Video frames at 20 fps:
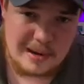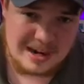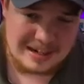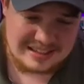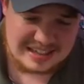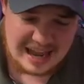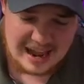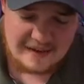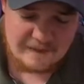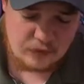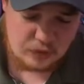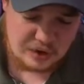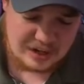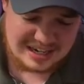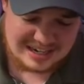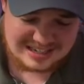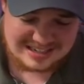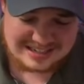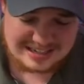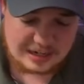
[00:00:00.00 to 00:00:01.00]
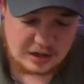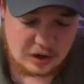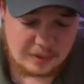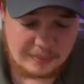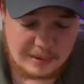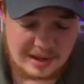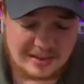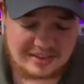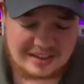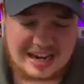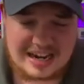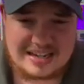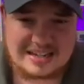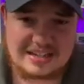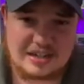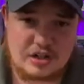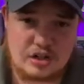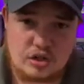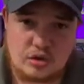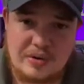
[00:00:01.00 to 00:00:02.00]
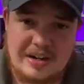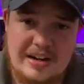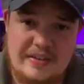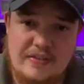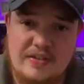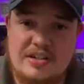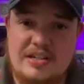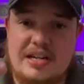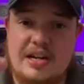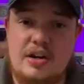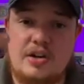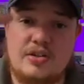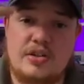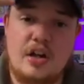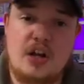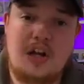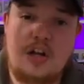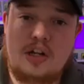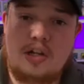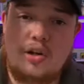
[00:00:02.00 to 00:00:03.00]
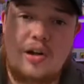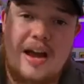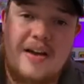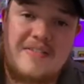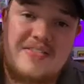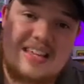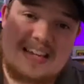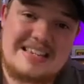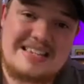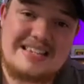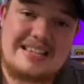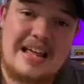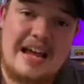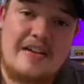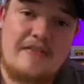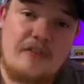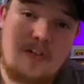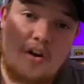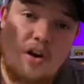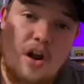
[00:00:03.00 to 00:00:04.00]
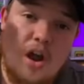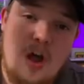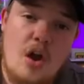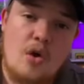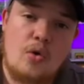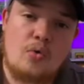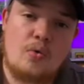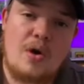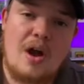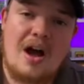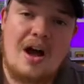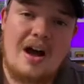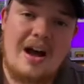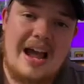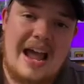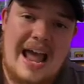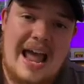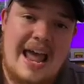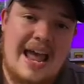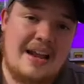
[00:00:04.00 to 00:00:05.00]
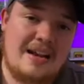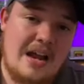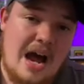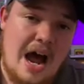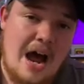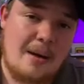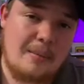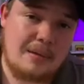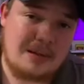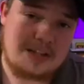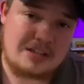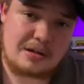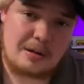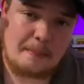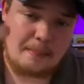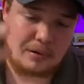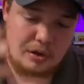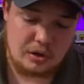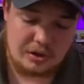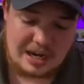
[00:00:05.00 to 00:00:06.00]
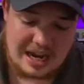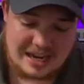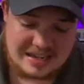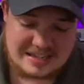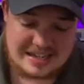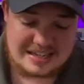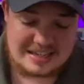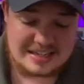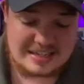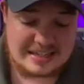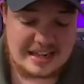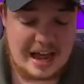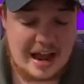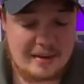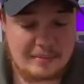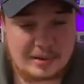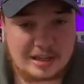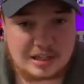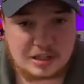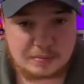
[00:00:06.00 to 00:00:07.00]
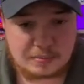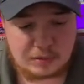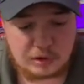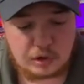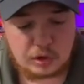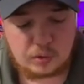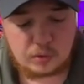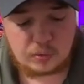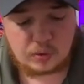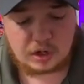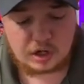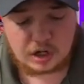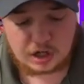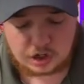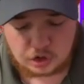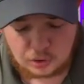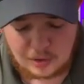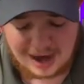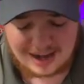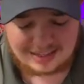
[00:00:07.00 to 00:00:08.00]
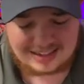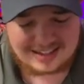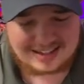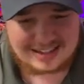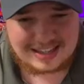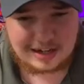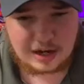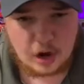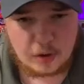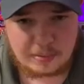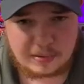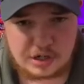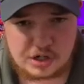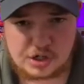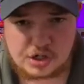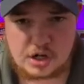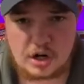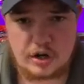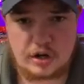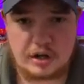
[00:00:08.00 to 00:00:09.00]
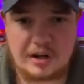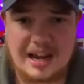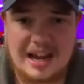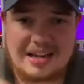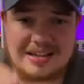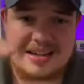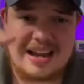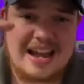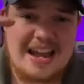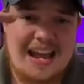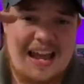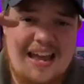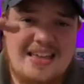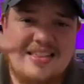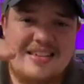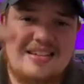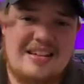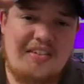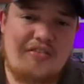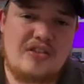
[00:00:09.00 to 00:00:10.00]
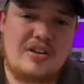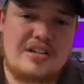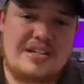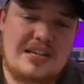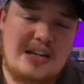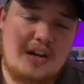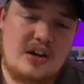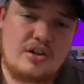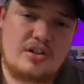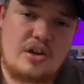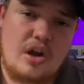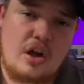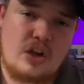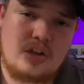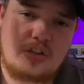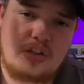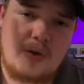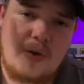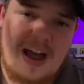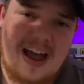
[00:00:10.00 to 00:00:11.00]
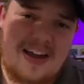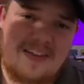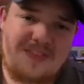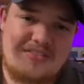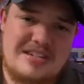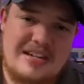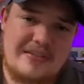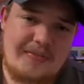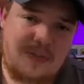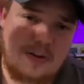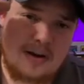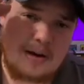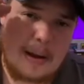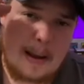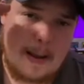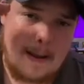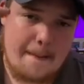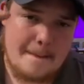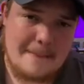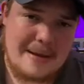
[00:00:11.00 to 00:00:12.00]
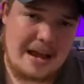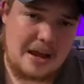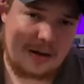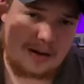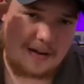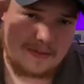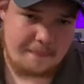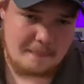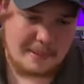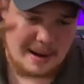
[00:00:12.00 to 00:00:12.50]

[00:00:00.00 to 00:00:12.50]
box every single month, guys. There's three different tiers. You have the Slifer, Ra and Obelisk Blue, guys. This is the Obelisk Blue. We're going to crack this thing open and show you guys. And the different tiers also have different amount of